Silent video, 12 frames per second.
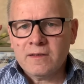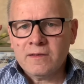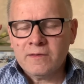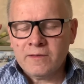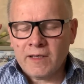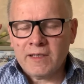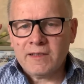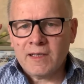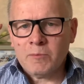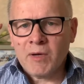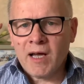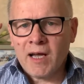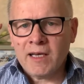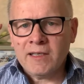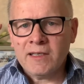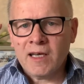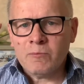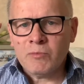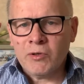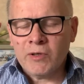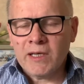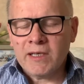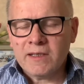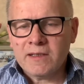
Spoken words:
think that behind that beauty,